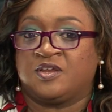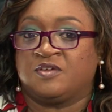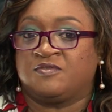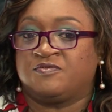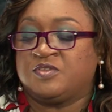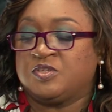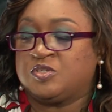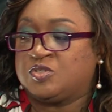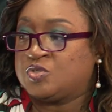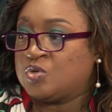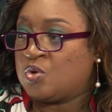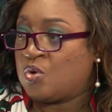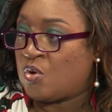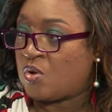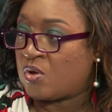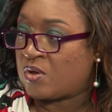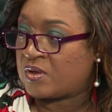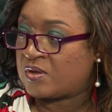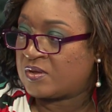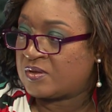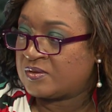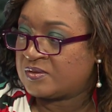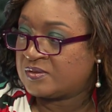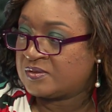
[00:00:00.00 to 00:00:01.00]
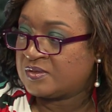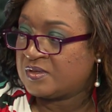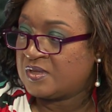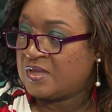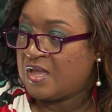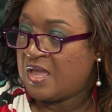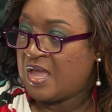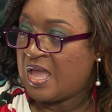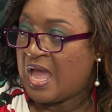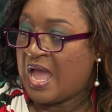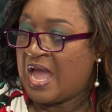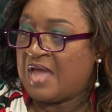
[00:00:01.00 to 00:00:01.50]
of the talk,
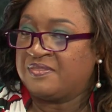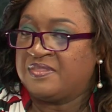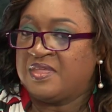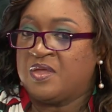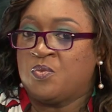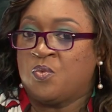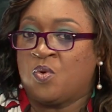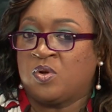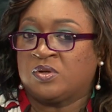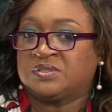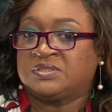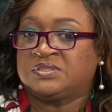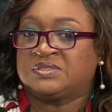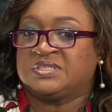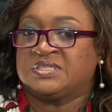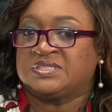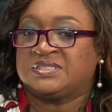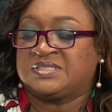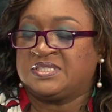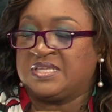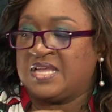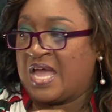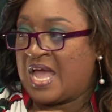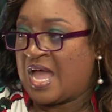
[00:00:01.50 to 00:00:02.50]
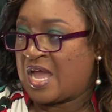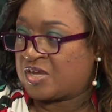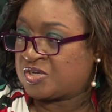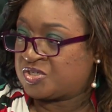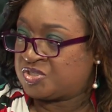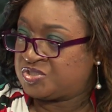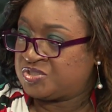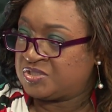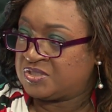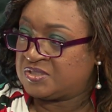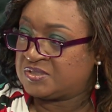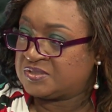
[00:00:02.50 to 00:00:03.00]
and they want to see
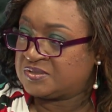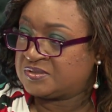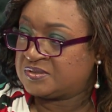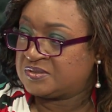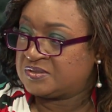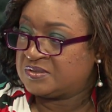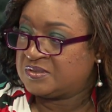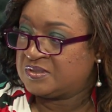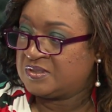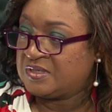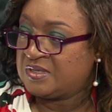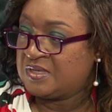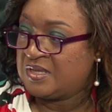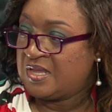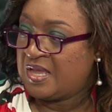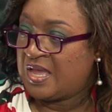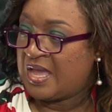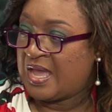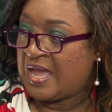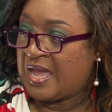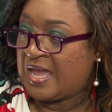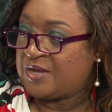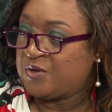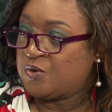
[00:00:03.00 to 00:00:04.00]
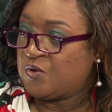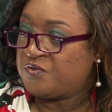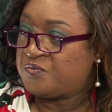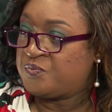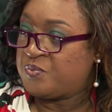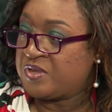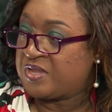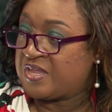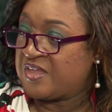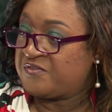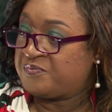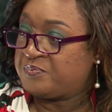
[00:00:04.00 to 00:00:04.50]
action. I know
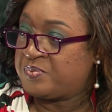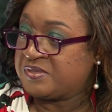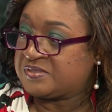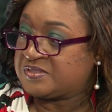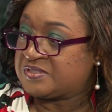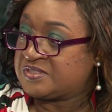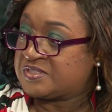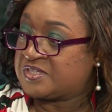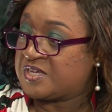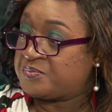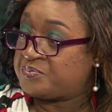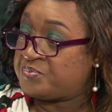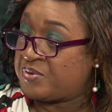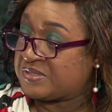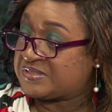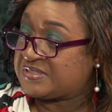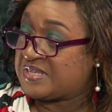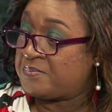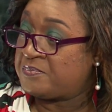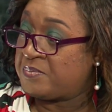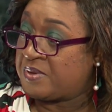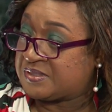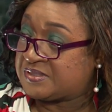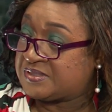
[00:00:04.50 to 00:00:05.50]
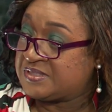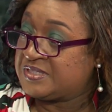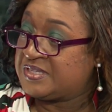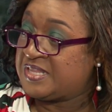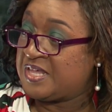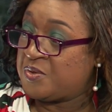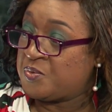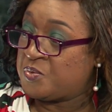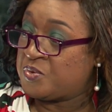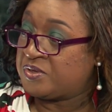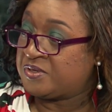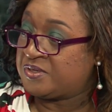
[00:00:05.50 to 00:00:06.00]
if persons could press a button,
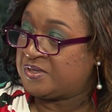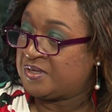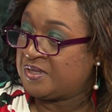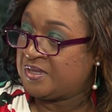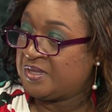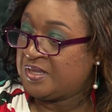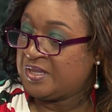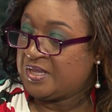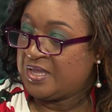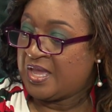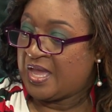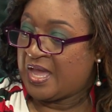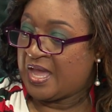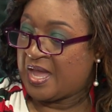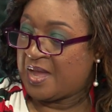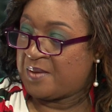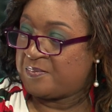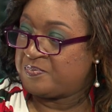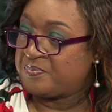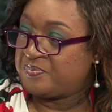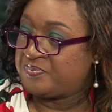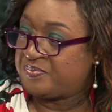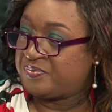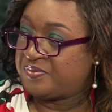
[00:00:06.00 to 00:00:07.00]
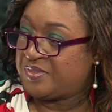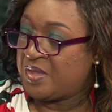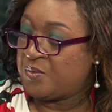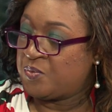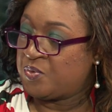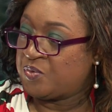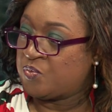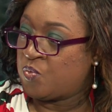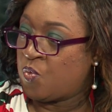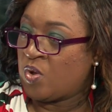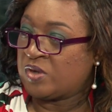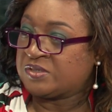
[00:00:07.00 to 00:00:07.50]
they would
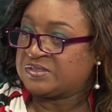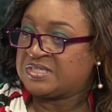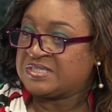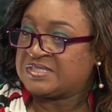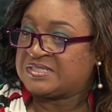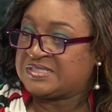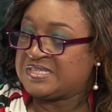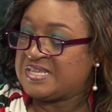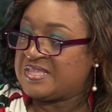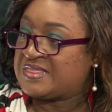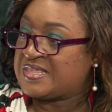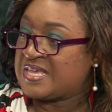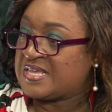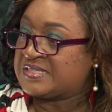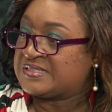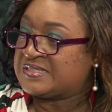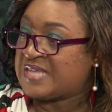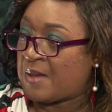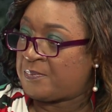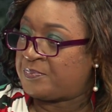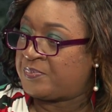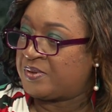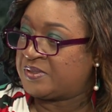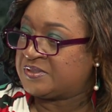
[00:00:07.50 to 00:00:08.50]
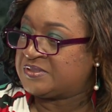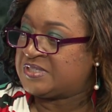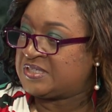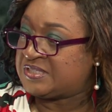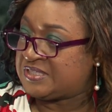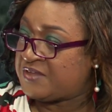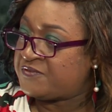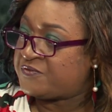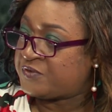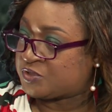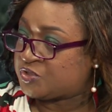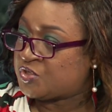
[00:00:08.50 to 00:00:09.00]
want to see things happen
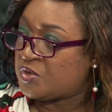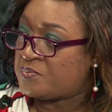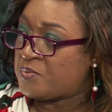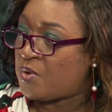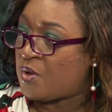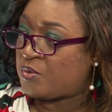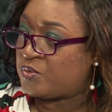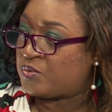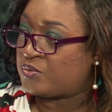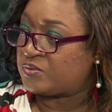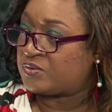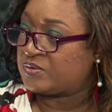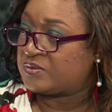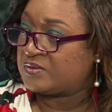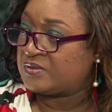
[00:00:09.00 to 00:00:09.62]
today for tomorrow.